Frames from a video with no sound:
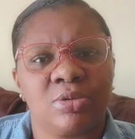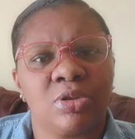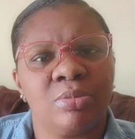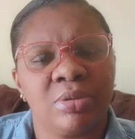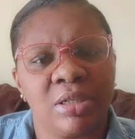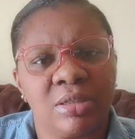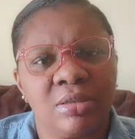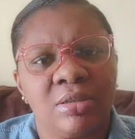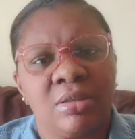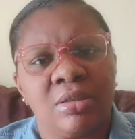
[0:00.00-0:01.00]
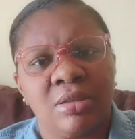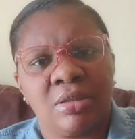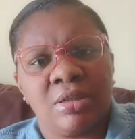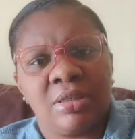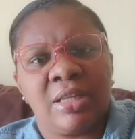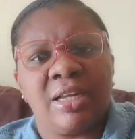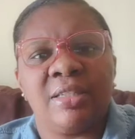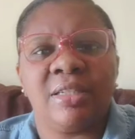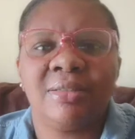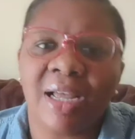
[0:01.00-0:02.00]
something, that
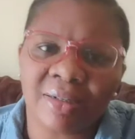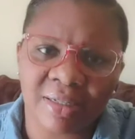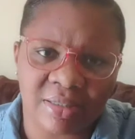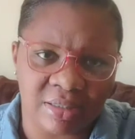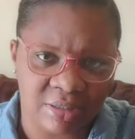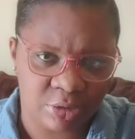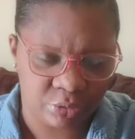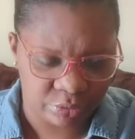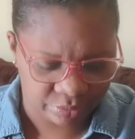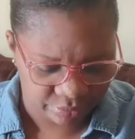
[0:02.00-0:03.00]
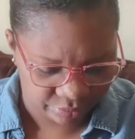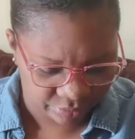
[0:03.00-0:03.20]
there's a darkness in this room.